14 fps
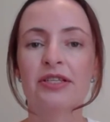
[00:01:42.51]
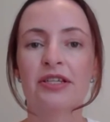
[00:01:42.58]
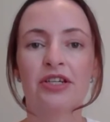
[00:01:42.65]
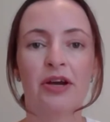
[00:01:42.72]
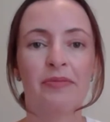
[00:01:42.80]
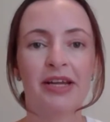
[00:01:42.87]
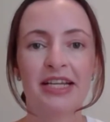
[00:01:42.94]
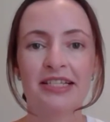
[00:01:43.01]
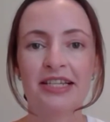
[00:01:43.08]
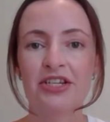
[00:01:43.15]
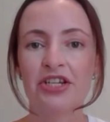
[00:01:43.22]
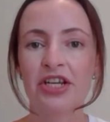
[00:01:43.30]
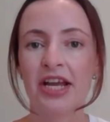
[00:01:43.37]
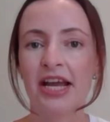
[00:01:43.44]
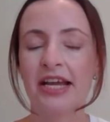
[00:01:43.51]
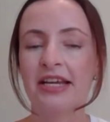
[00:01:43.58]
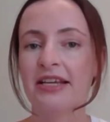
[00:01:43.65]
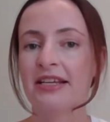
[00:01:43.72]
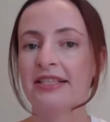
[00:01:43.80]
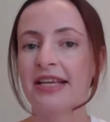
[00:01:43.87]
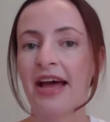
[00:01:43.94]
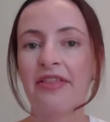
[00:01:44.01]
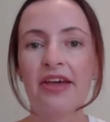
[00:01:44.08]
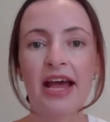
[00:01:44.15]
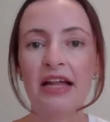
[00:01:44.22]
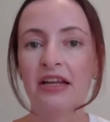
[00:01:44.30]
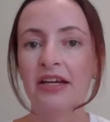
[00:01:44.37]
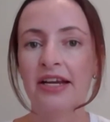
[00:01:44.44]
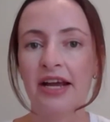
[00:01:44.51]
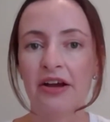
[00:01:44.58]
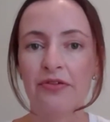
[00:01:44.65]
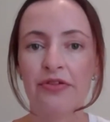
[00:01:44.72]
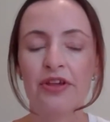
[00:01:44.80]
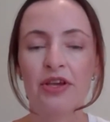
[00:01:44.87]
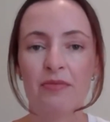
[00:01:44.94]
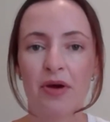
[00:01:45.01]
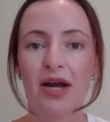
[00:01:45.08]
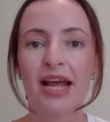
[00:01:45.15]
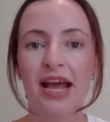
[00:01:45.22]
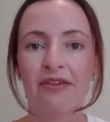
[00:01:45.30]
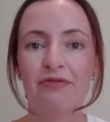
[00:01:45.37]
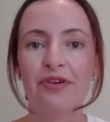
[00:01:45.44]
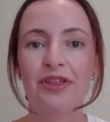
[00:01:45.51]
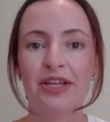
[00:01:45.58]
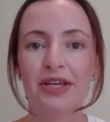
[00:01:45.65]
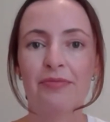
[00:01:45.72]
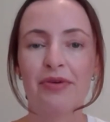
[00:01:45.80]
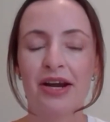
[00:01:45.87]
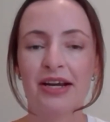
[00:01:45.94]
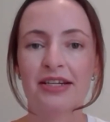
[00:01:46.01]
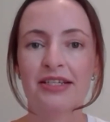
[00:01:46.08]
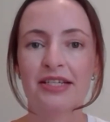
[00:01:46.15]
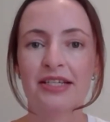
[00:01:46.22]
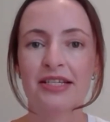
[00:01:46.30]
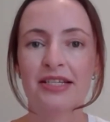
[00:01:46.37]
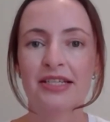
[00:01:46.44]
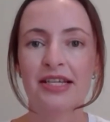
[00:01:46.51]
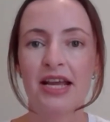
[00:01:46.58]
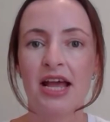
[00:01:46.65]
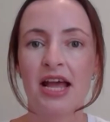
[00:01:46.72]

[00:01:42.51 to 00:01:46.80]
the diabetes educators, other allied health that you might have within your practice.